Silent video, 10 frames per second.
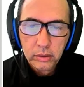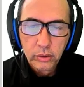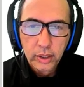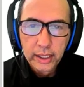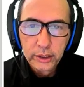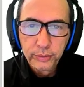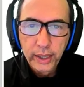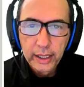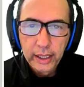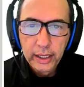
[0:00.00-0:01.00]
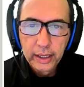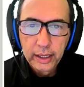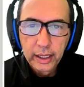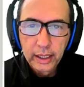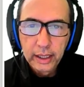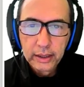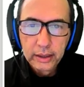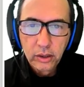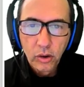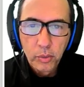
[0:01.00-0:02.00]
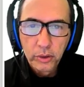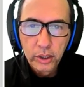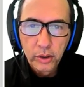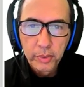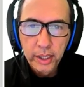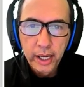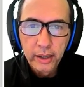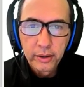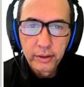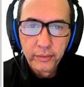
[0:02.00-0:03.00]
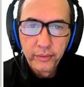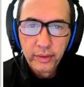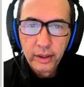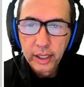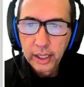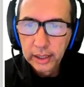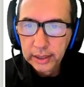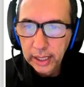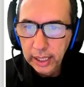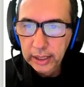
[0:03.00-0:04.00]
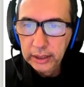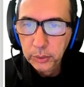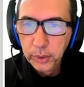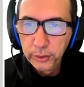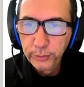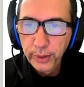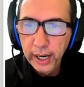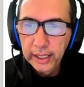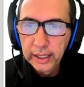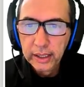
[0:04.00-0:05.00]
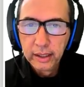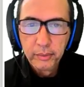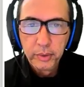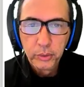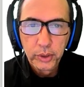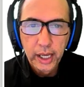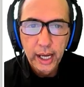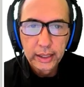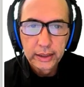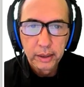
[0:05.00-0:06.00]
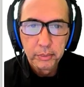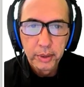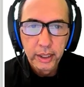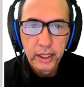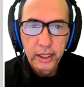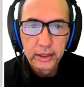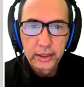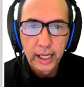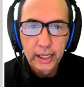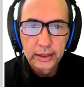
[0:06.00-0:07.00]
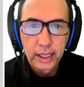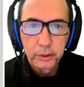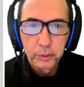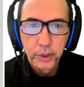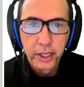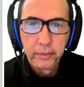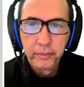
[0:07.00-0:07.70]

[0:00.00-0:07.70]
So let's find here the least common denominator. As an easy one to find between S and P is S times P.